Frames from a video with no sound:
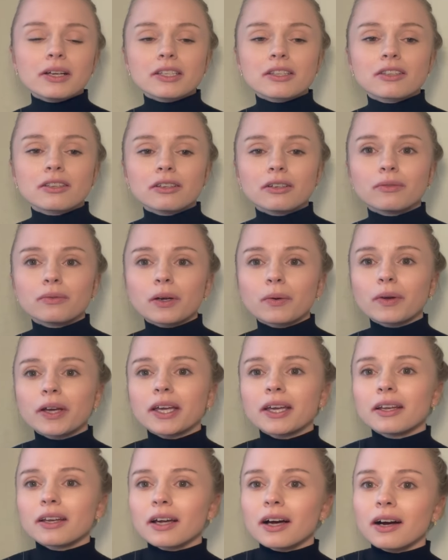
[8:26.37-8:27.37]
We
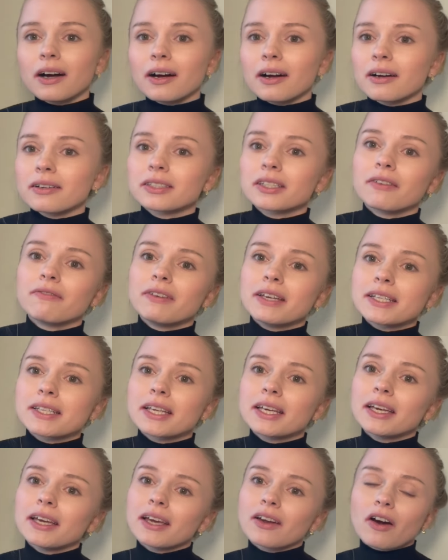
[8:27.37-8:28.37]
went to
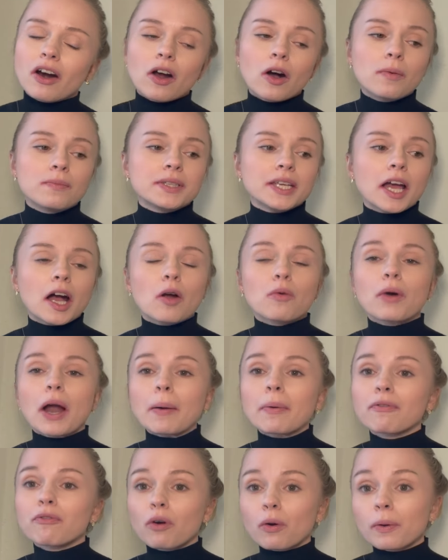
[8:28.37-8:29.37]
visit in our hometown right
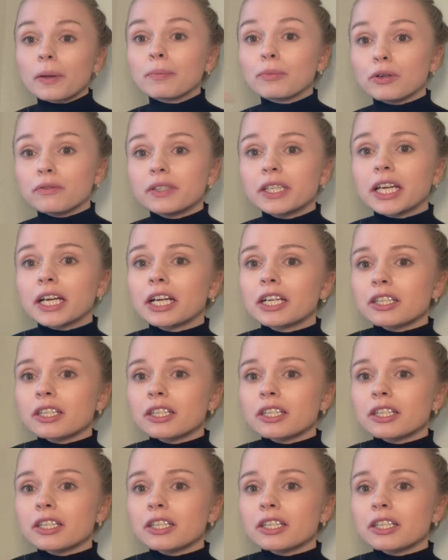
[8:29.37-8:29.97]
before we moved here.